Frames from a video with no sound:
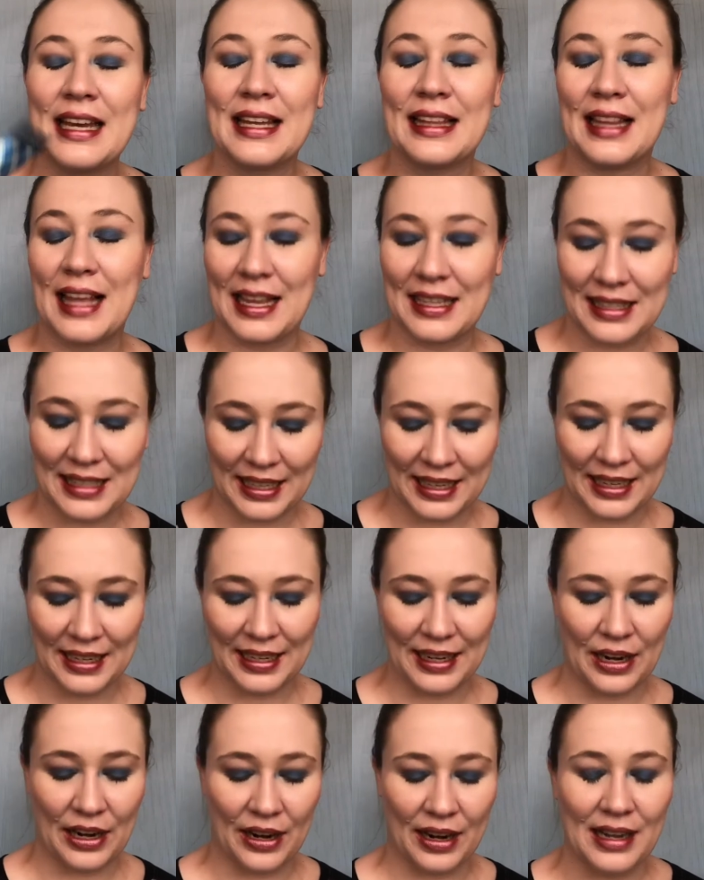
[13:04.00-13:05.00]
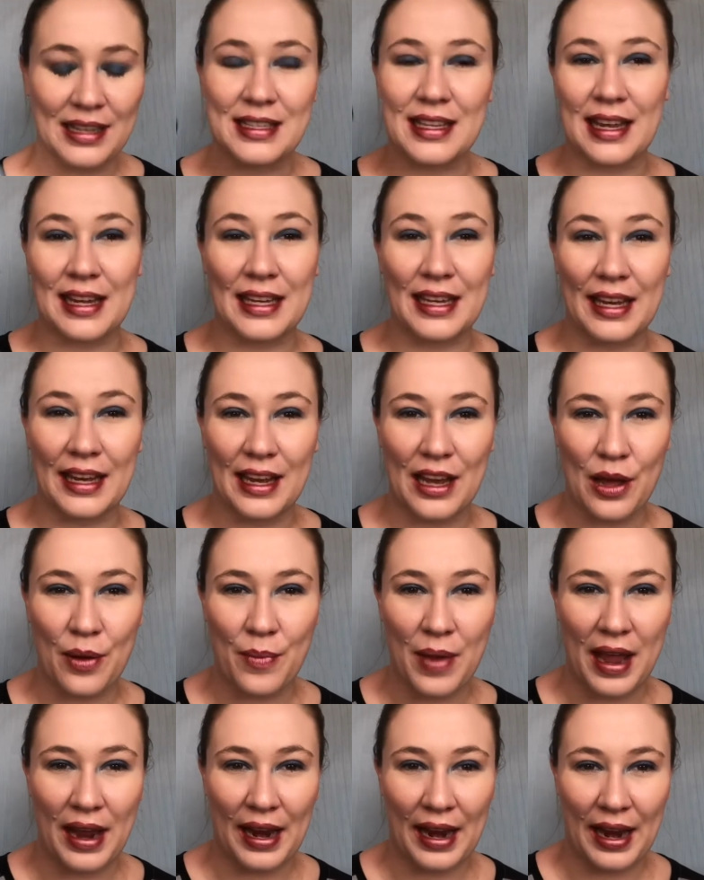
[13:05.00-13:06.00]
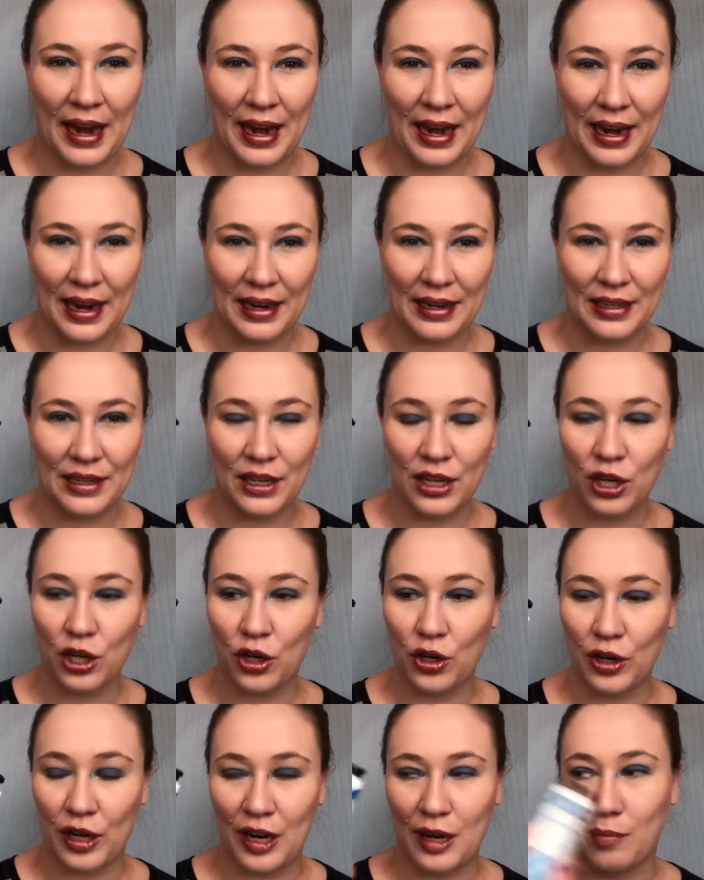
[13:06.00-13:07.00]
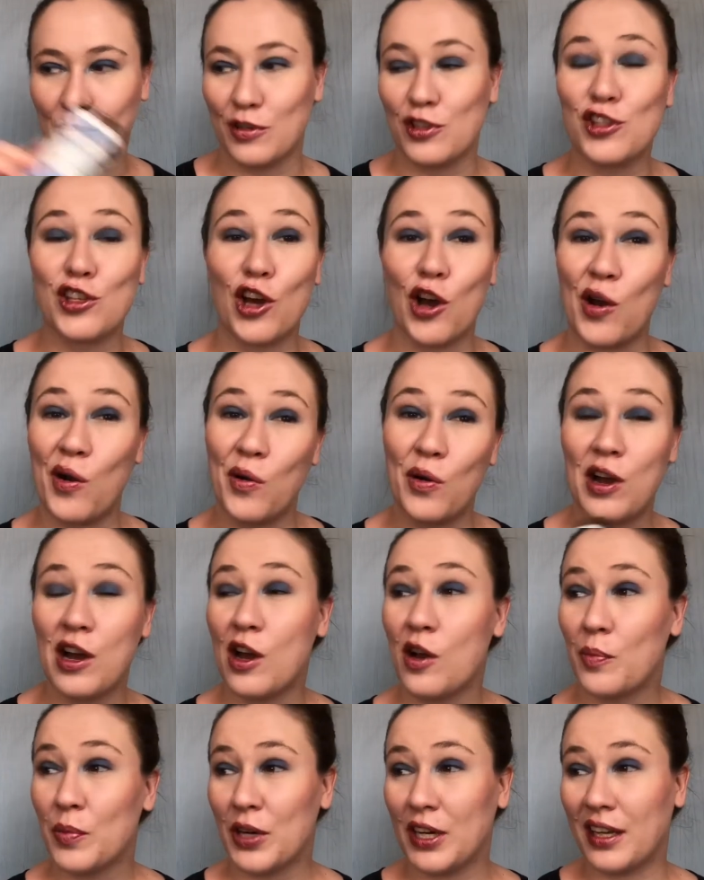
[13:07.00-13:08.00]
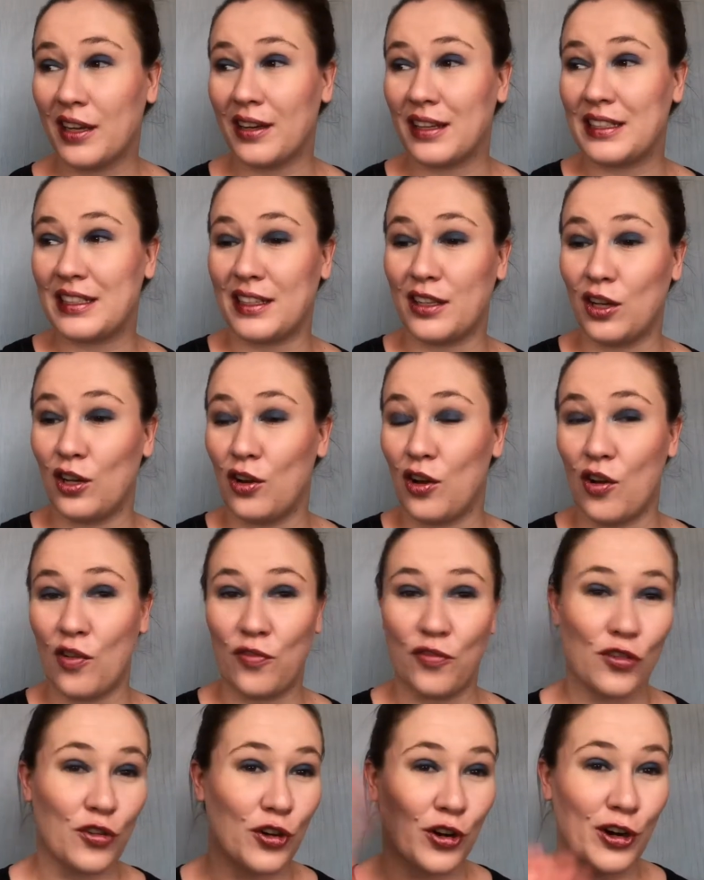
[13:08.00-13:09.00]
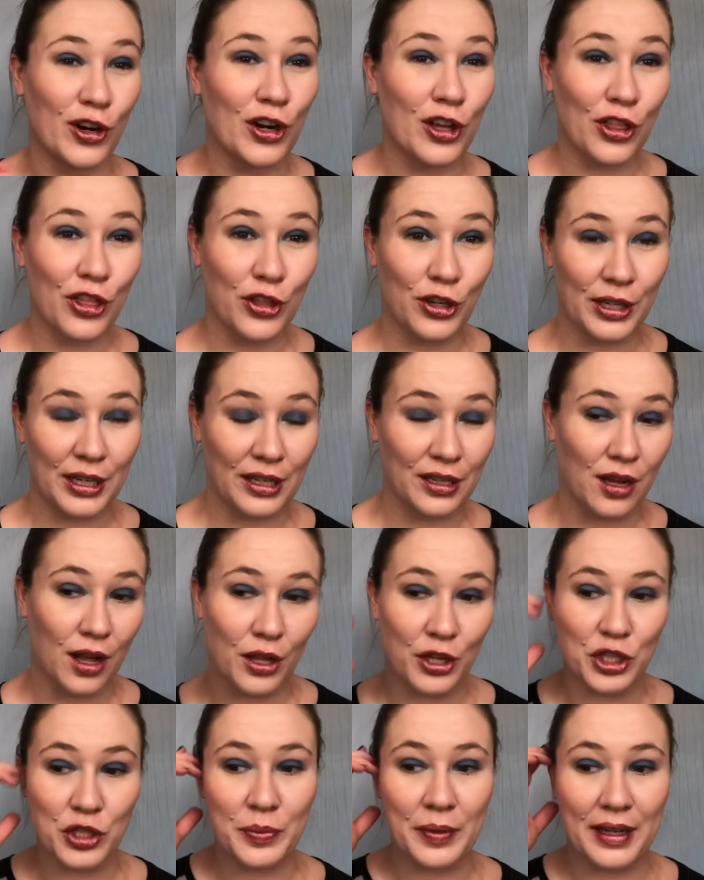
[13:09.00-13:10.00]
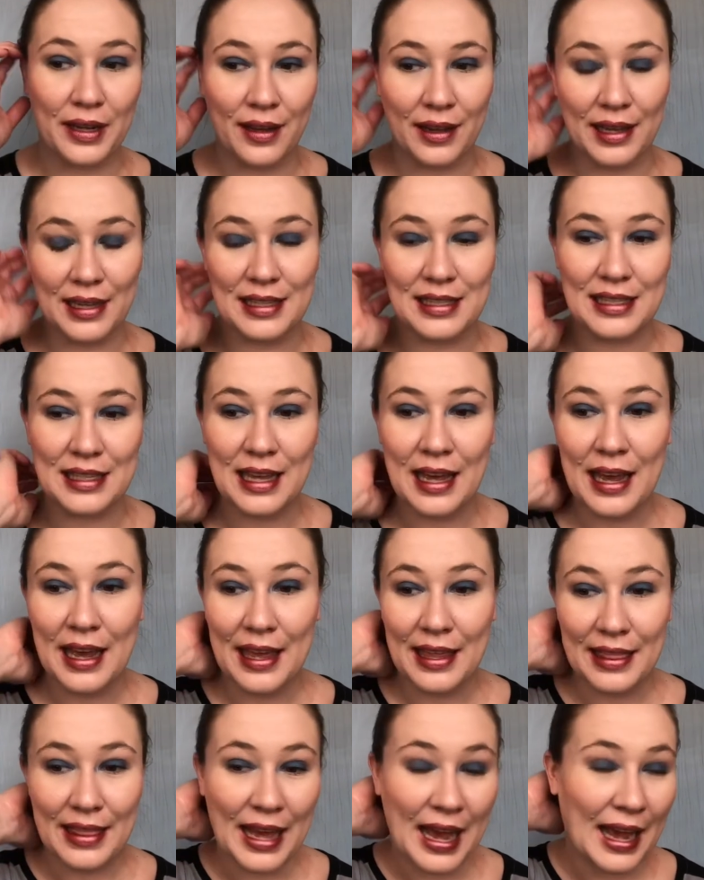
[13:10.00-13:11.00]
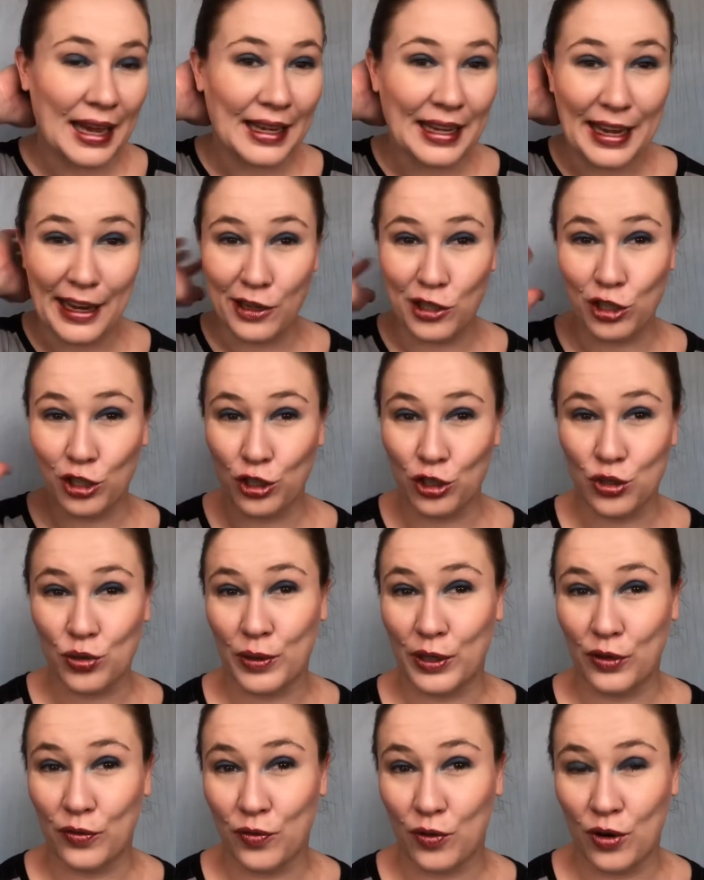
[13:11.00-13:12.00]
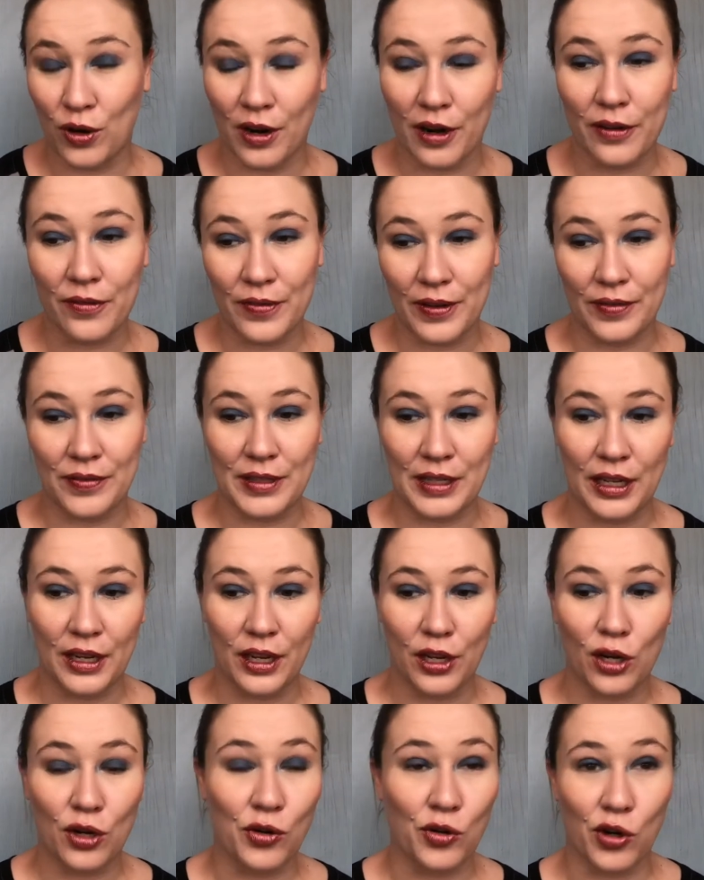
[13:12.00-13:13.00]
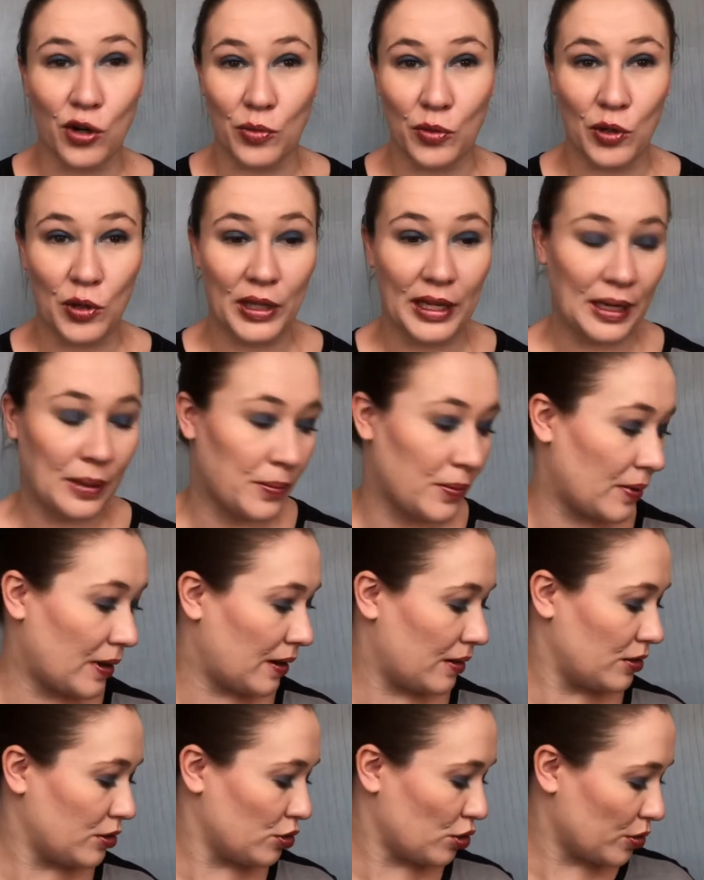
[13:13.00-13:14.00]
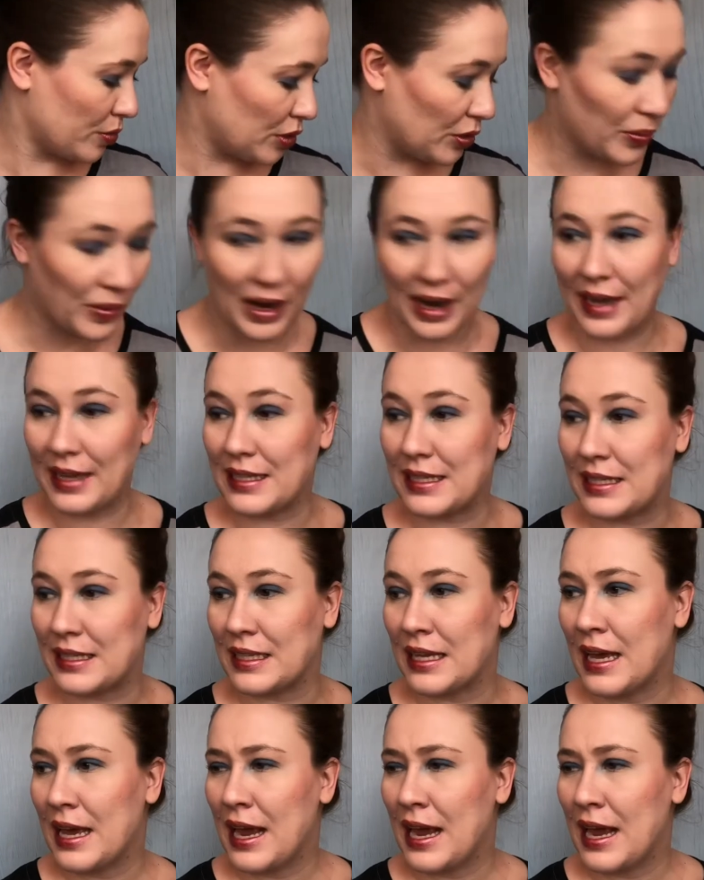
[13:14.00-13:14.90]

Last thing in here is a gingham hand cream. So pretty good deal for $30 because that candle is $24.50 normally, pr normal price.